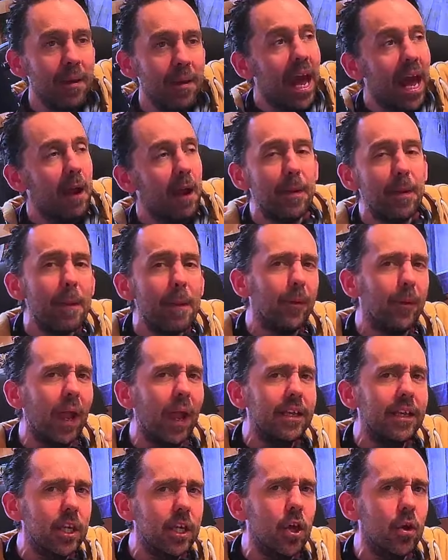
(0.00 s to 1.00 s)
And people like
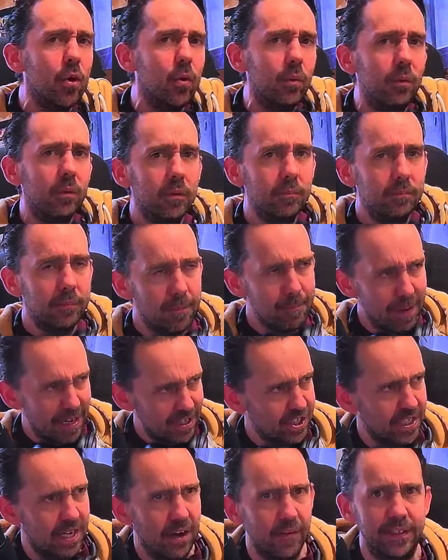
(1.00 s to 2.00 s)
you,
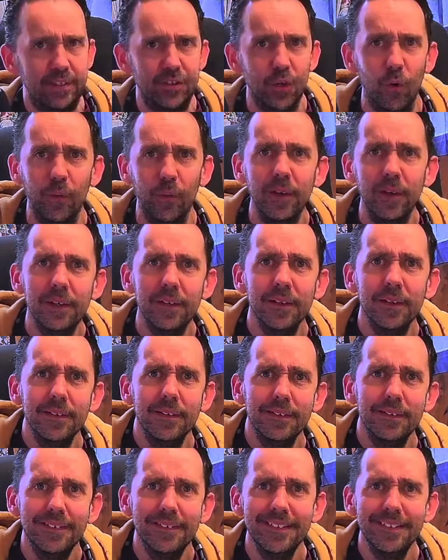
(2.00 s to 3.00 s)
imaginary Tory,
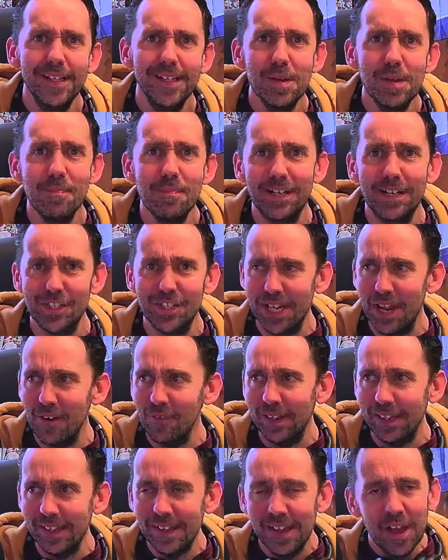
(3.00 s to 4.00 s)

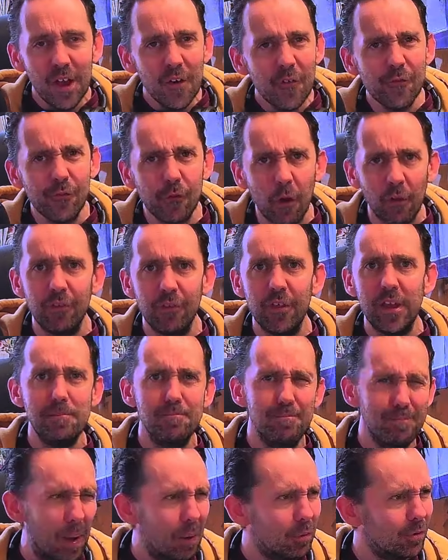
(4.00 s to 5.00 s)
imaginary frothing,
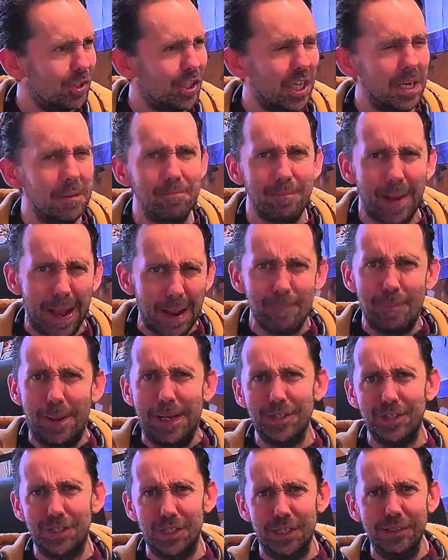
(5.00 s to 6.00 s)
belching
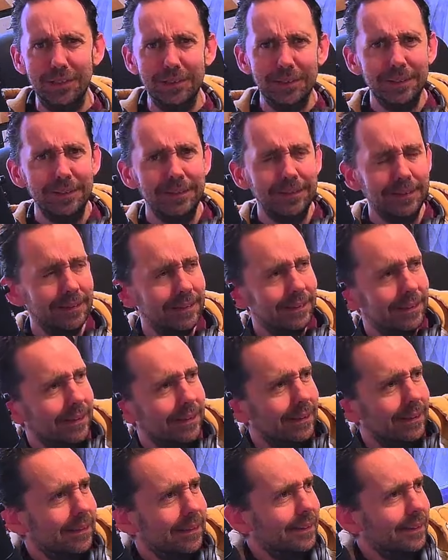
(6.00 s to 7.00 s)
backbencher,
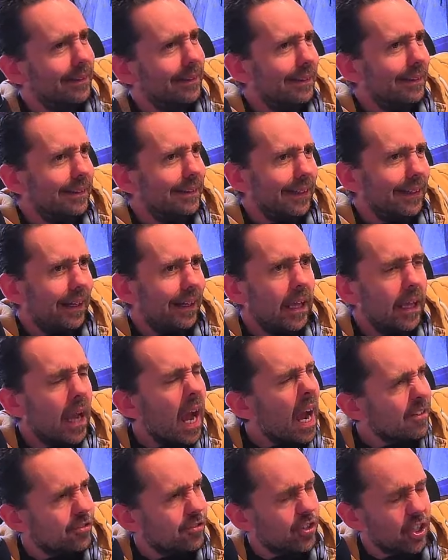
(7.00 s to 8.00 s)
are like, I
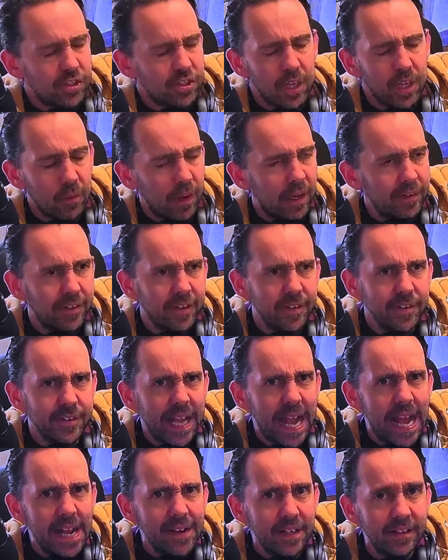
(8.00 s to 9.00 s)
just don't
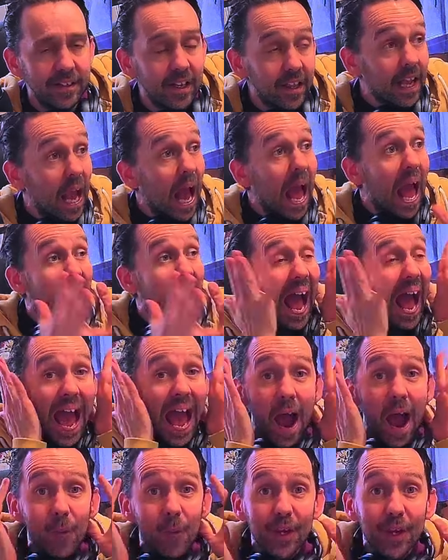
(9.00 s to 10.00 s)
understand it. Like,
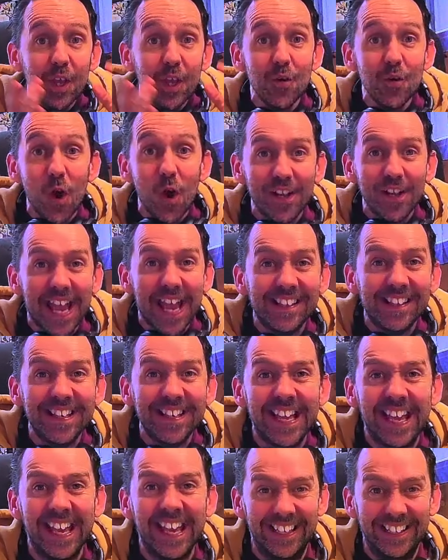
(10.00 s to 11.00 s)
how are you not getting
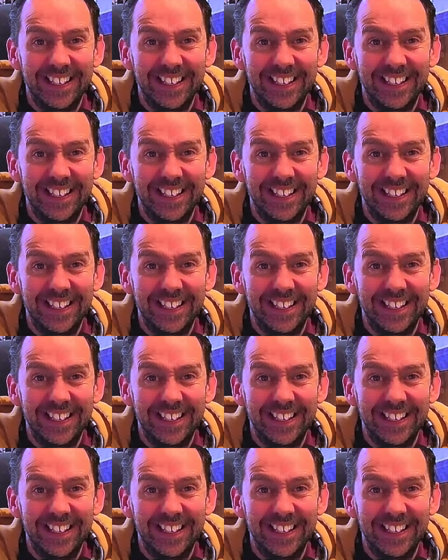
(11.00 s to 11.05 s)
it?